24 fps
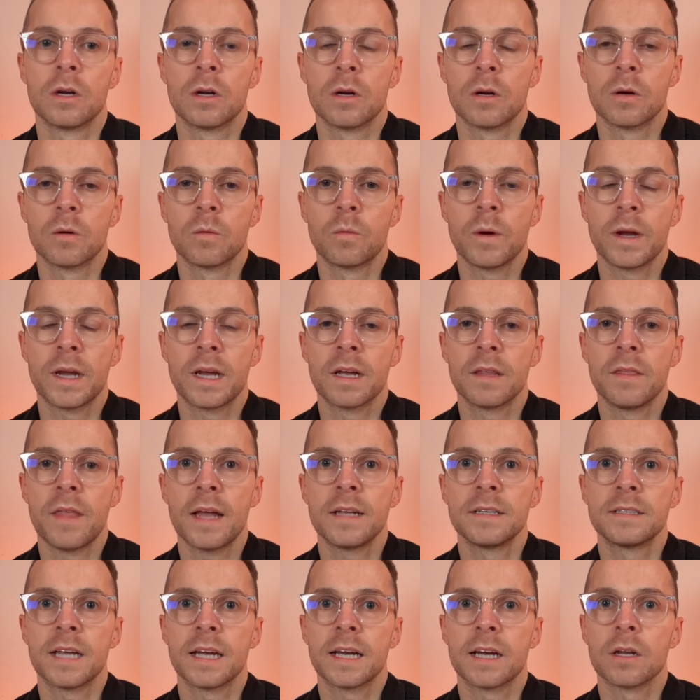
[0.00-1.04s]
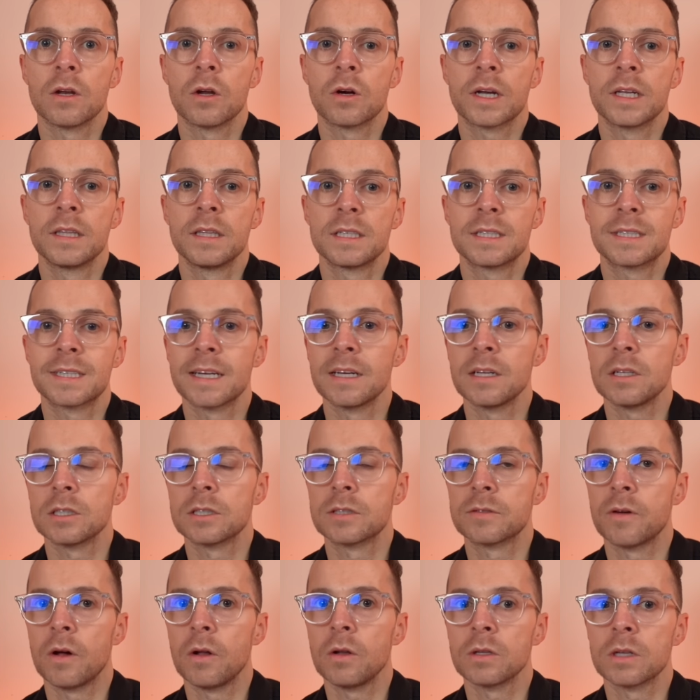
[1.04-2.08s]
we can then take a look in the
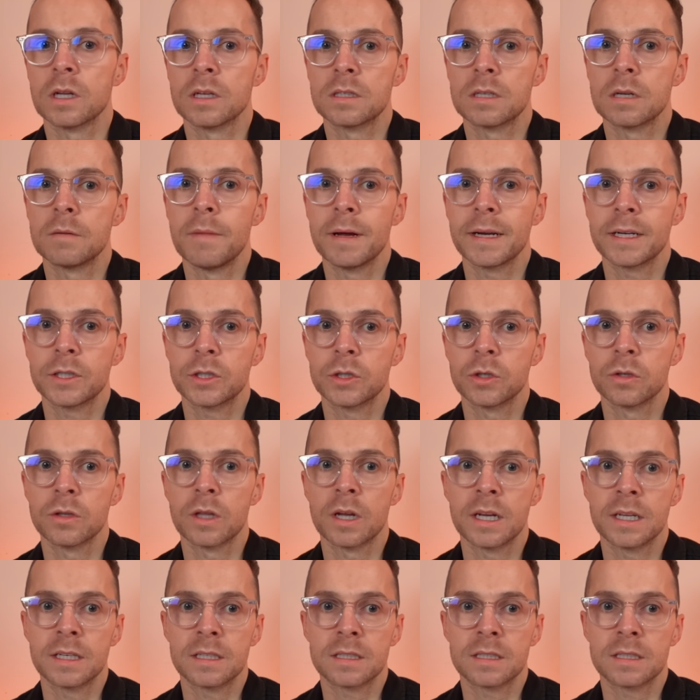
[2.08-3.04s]
skills folder to make sure that it's